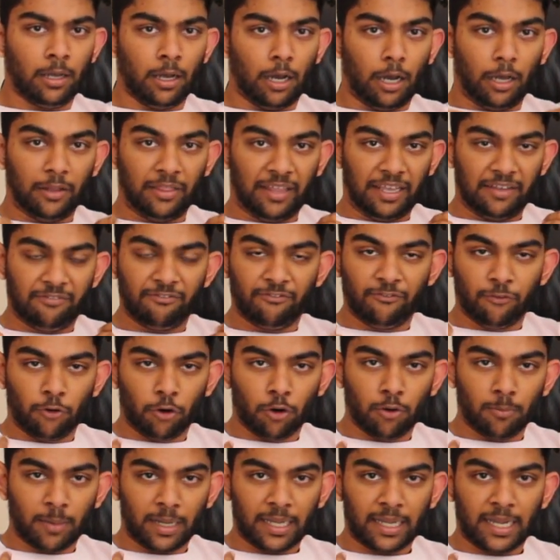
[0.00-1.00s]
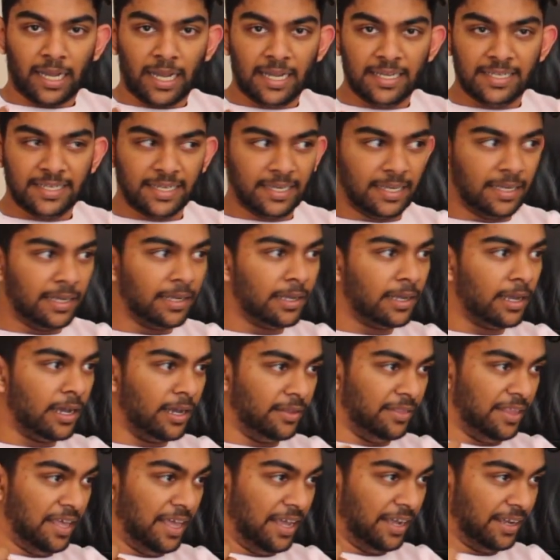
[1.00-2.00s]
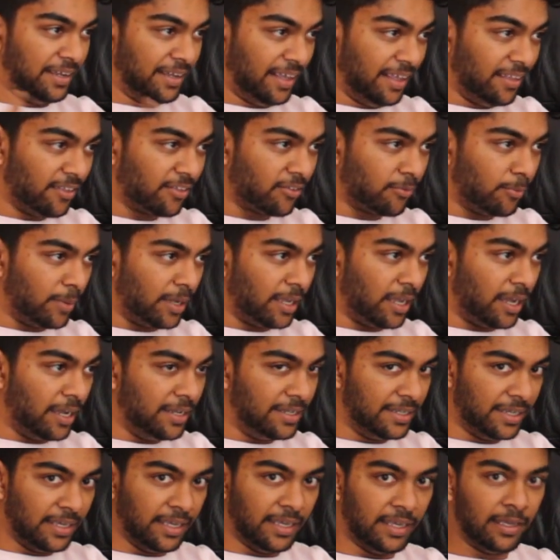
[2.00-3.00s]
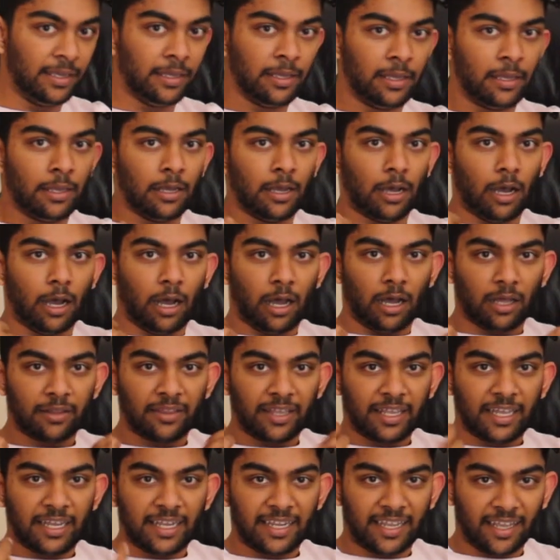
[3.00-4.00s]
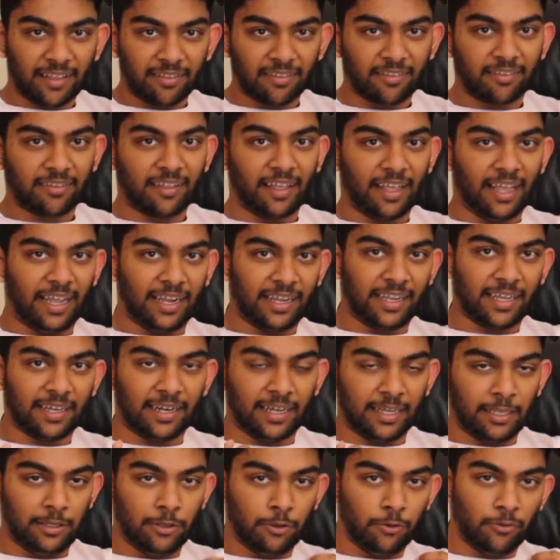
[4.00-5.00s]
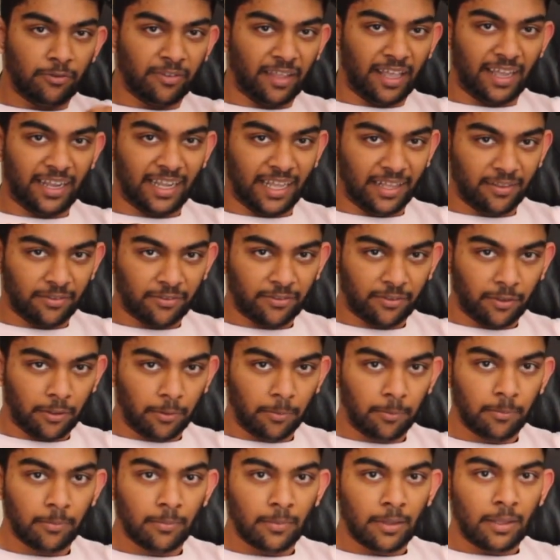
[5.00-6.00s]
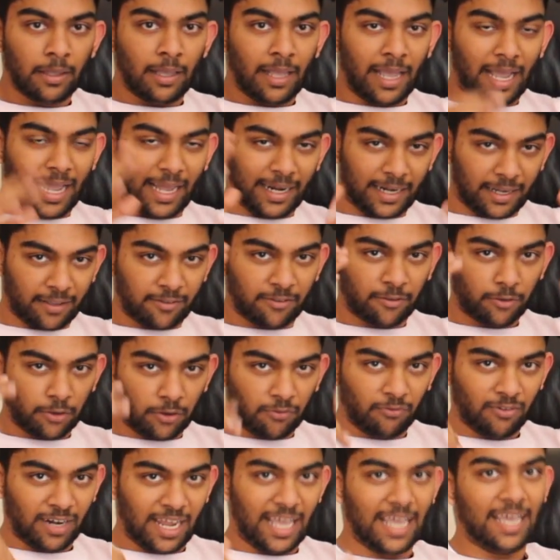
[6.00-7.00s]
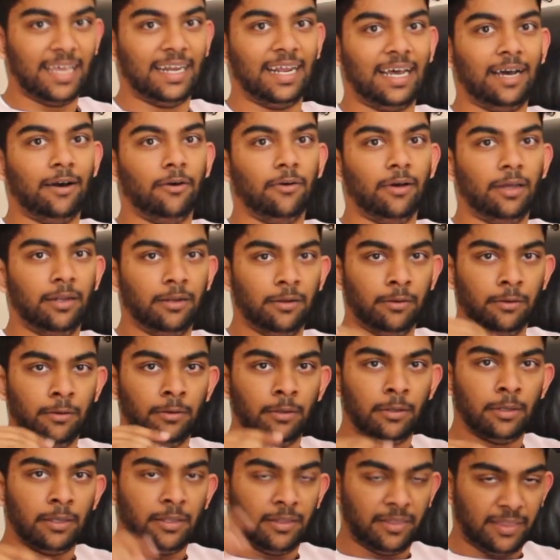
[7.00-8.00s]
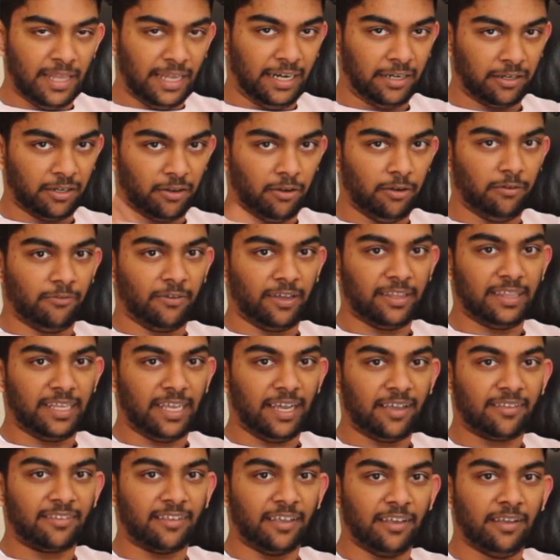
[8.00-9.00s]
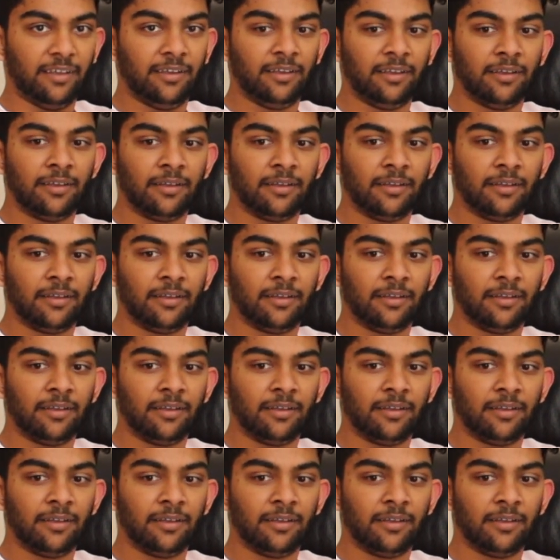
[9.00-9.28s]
Are they for my idea? Are they against my idea? Are they against it and can I use it against them? And I sort of lay it out and then go and write the essay.